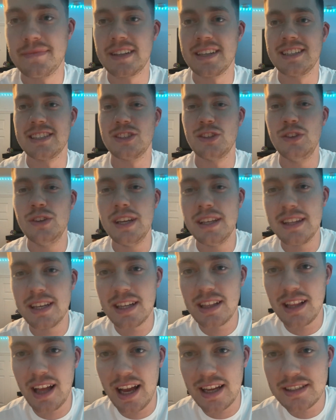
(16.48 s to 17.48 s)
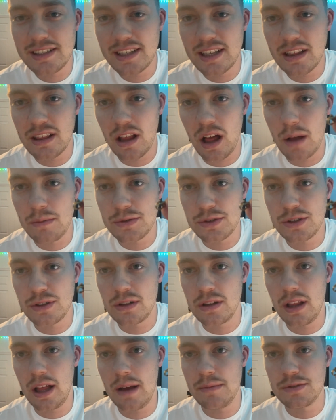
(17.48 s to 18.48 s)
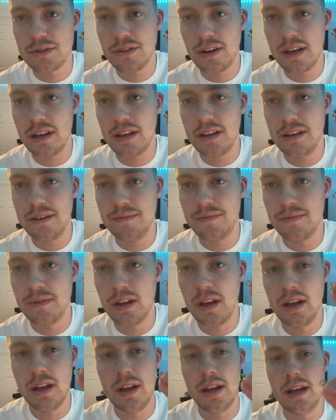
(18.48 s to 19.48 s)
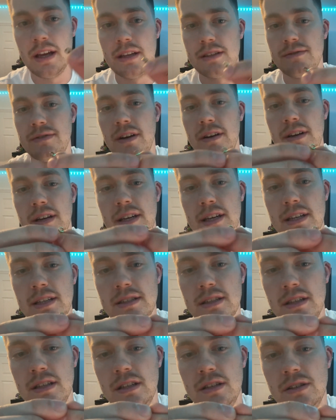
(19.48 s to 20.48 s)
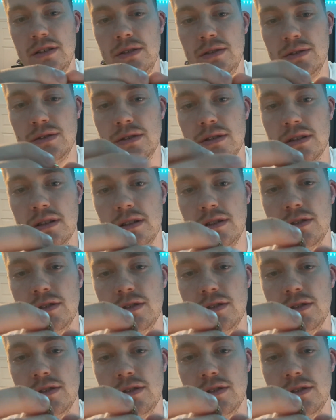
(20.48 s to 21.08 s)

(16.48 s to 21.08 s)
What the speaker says: So you get the classic lobster claps right here, and it's very easy to use.